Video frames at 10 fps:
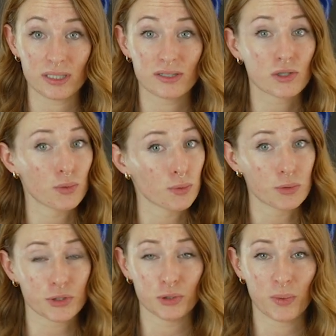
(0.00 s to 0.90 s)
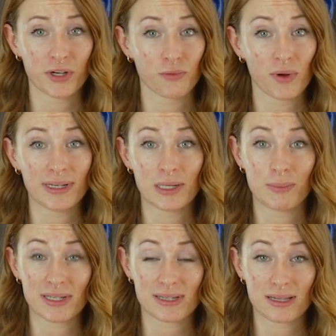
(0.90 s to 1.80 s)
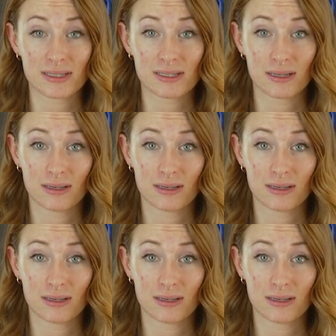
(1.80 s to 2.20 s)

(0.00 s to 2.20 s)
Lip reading: is crucial when you're running a business.